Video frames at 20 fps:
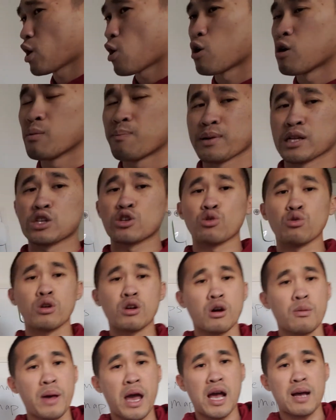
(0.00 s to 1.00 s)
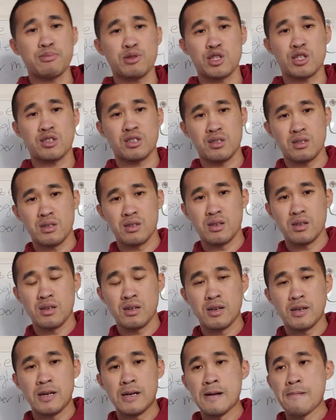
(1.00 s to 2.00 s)
to open Google Maps.
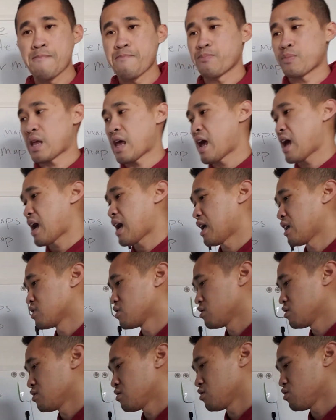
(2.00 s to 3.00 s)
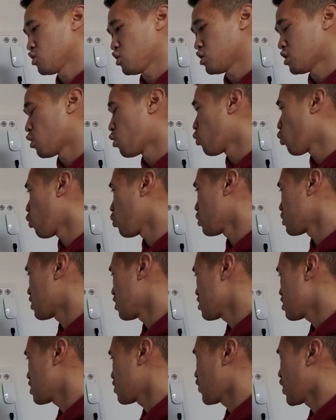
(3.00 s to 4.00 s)
And,
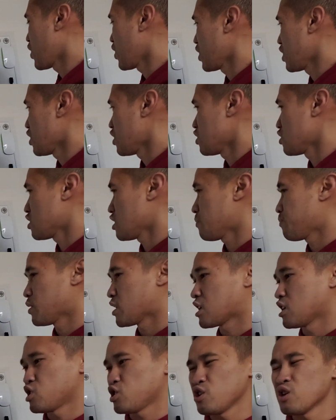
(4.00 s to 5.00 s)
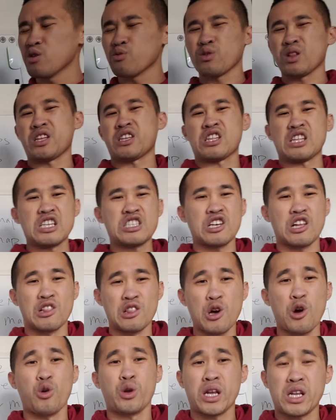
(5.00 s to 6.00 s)
this is very easy because you don't really need to
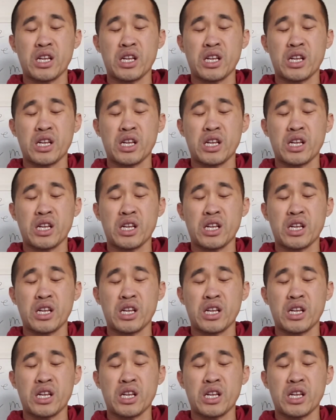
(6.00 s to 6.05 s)
load